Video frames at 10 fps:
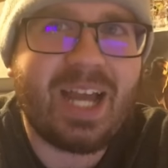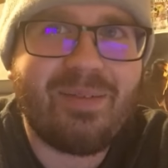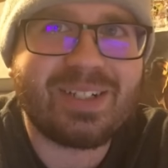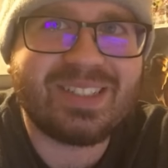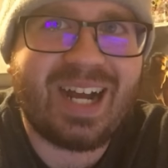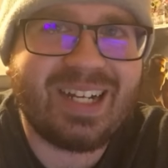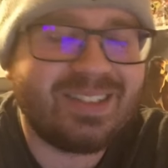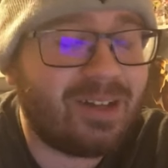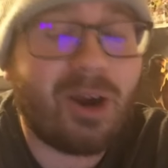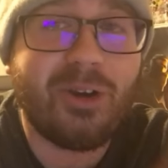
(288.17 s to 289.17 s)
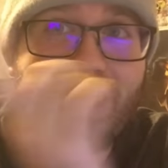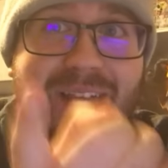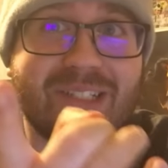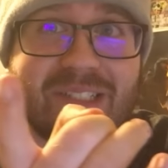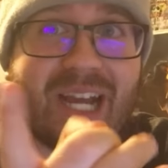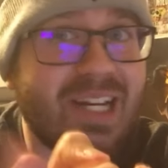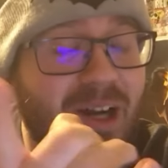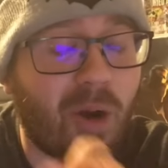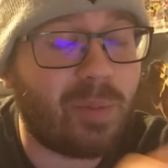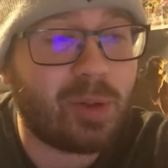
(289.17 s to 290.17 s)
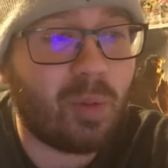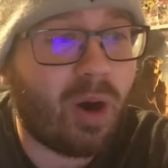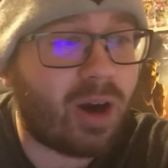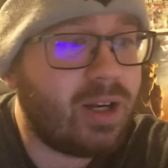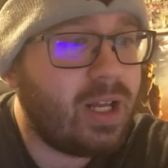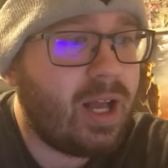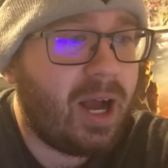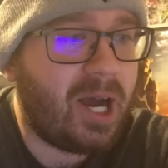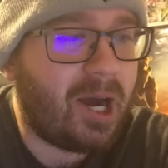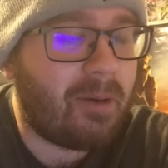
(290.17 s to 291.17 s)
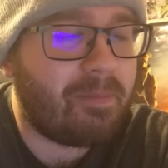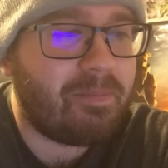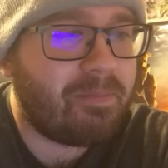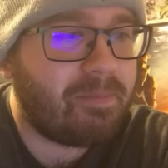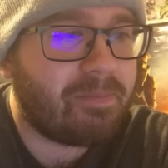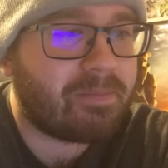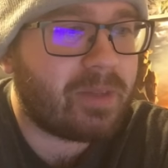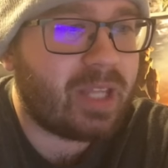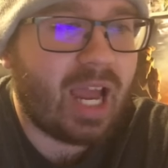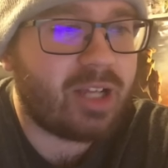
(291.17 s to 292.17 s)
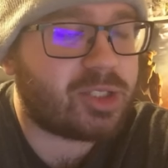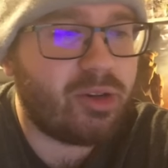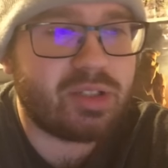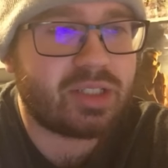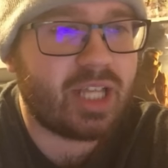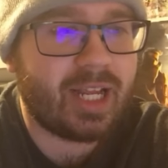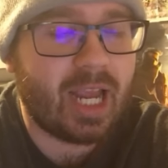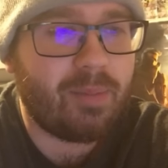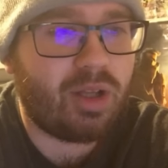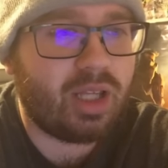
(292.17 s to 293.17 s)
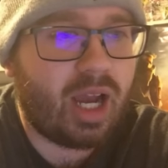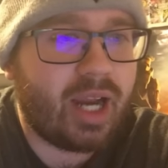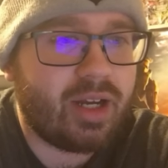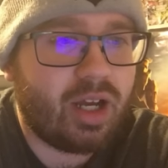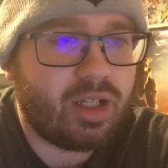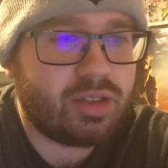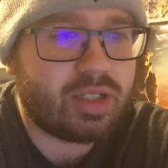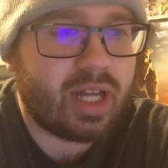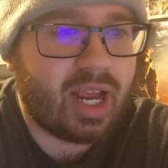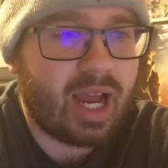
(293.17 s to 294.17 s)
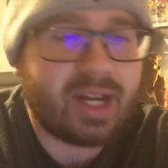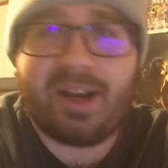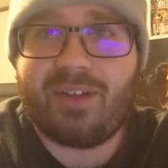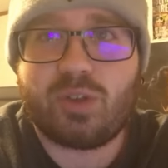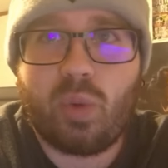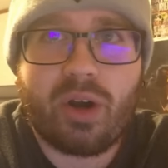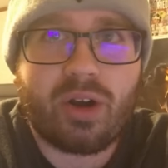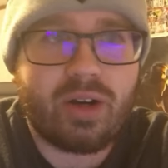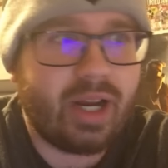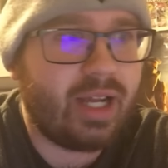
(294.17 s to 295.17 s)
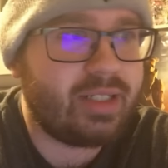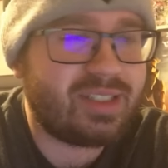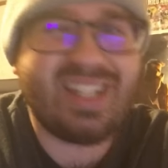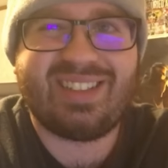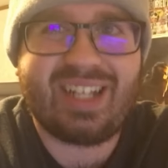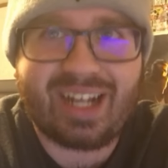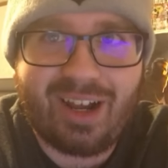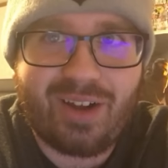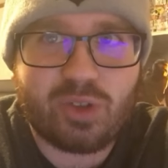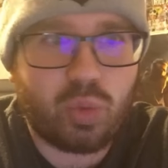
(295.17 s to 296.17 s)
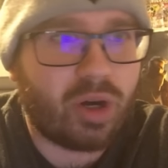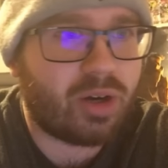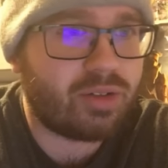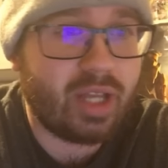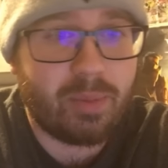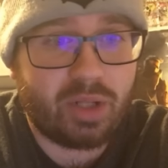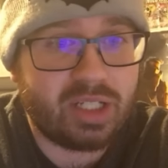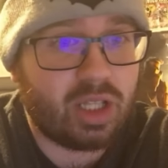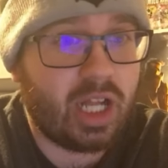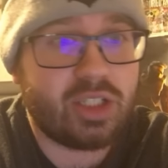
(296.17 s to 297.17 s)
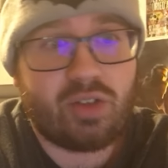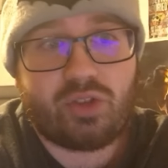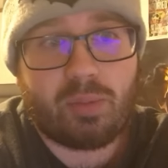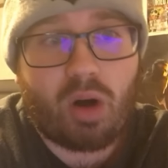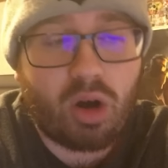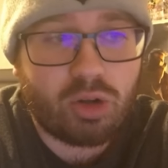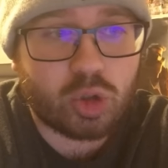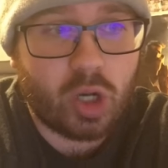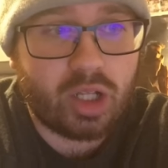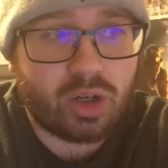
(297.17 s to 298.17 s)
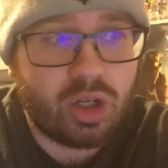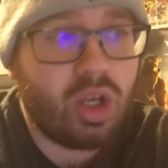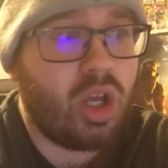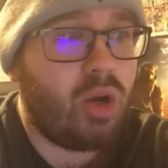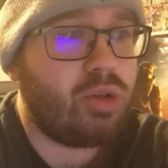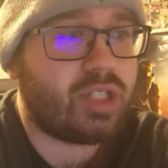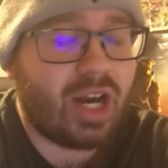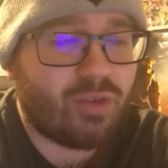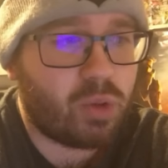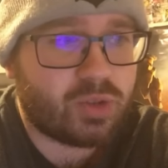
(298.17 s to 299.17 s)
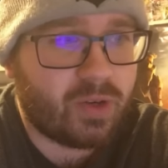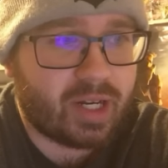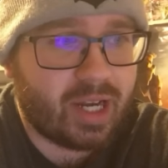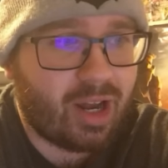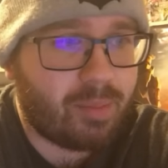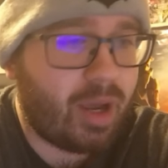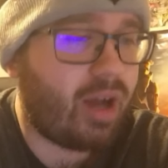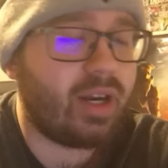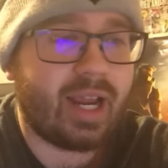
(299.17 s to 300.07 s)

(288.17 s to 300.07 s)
I'm excited. Are you guys excited? I hope you are. Yeah, as soon as this thing came online today, I got off Twitter. And since I got off Twitter, they released the Legend of Tomorrow trailer, which everyone's freaking out about.